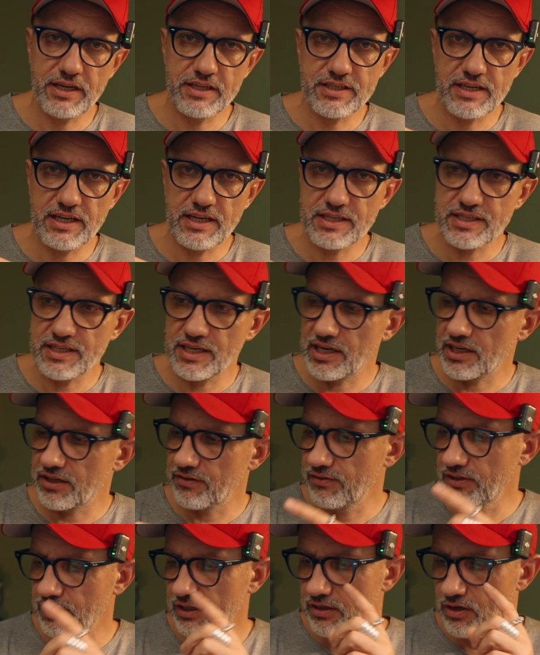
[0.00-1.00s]
is another
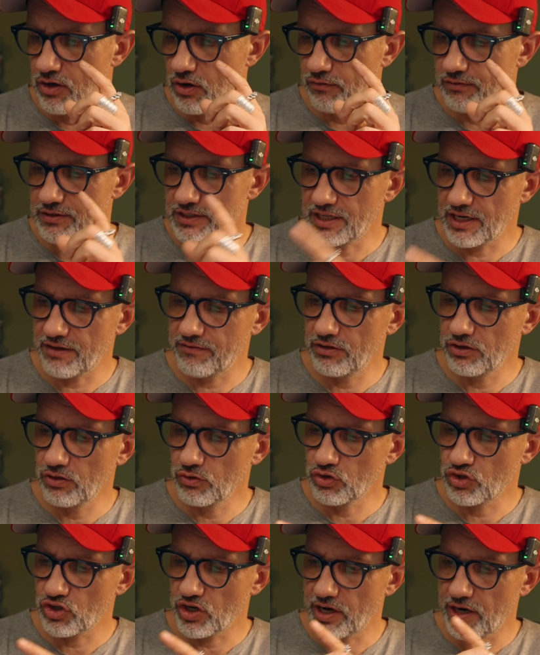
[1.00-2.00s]
tweet now with
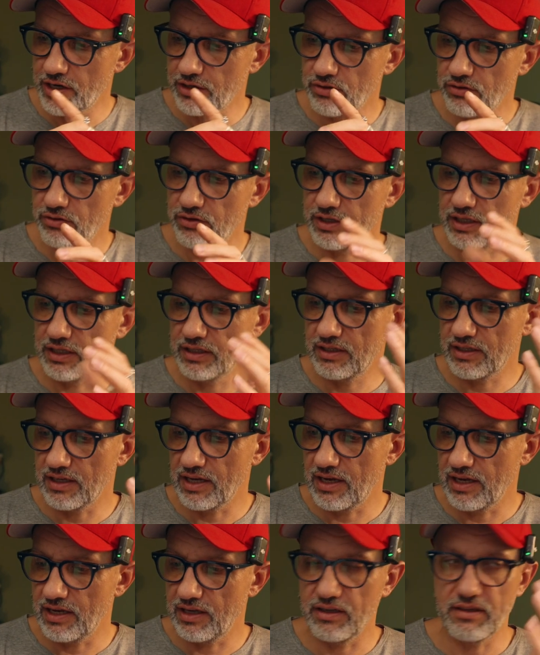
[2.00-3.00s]
revenue chart on it.
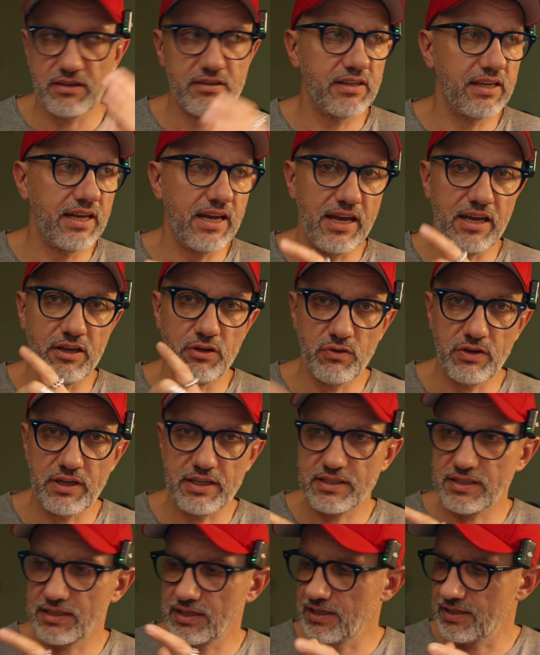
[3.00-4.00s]
And yeah, you can
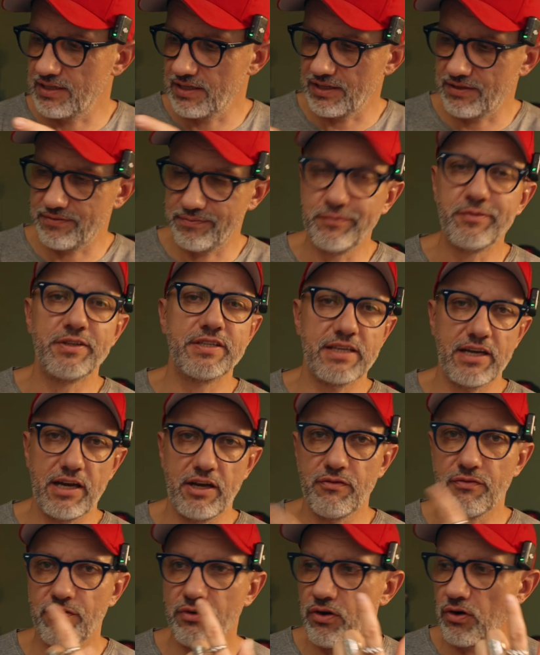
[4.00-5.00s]
see that it's kind
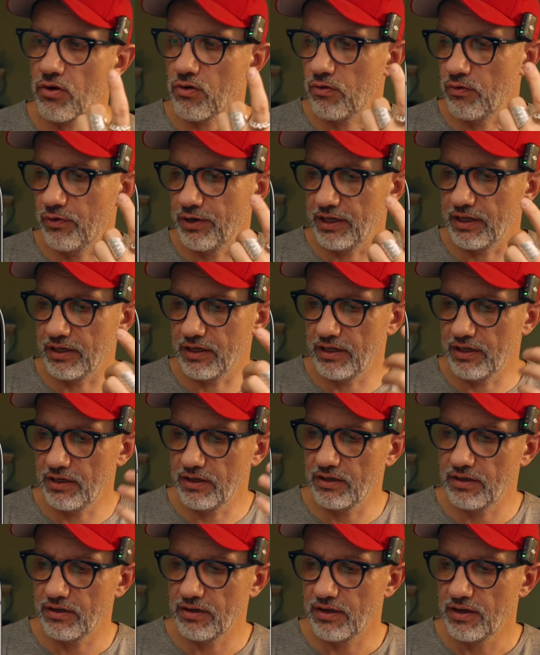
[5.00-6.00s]
of growing.
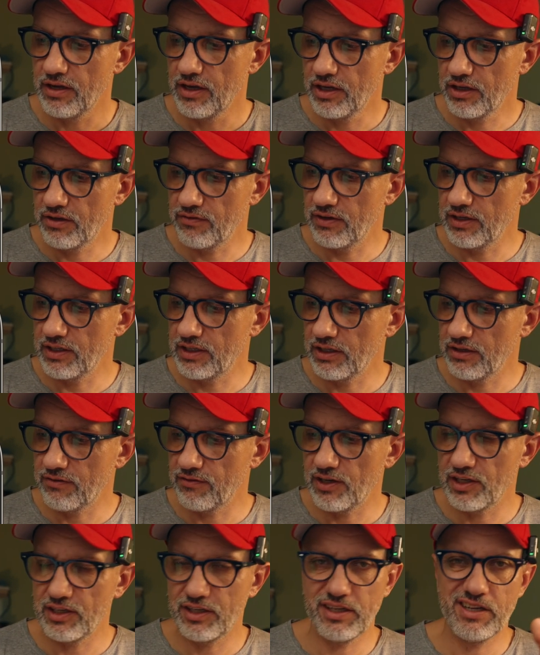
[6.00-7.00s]
In
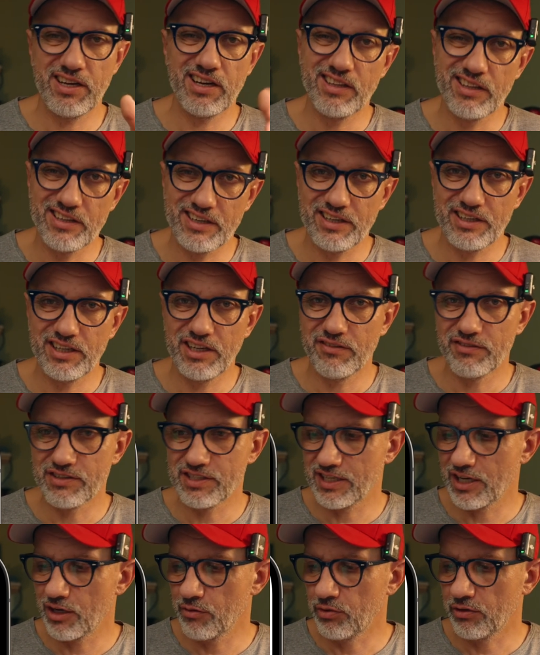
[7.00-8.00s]
2020, I already was
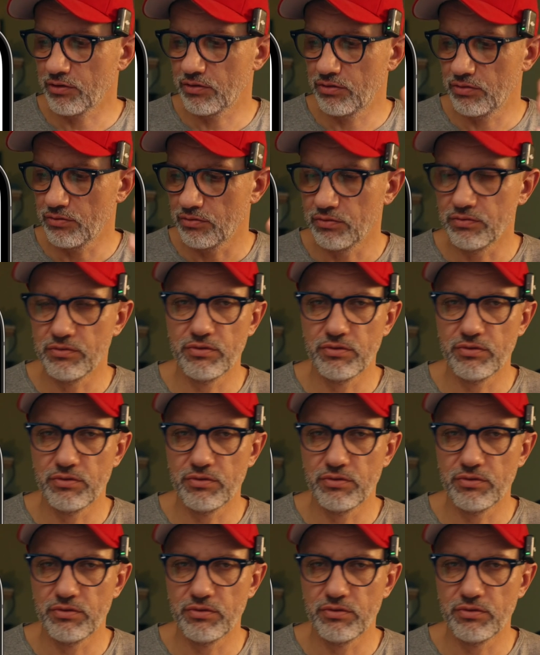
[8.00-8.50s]
able to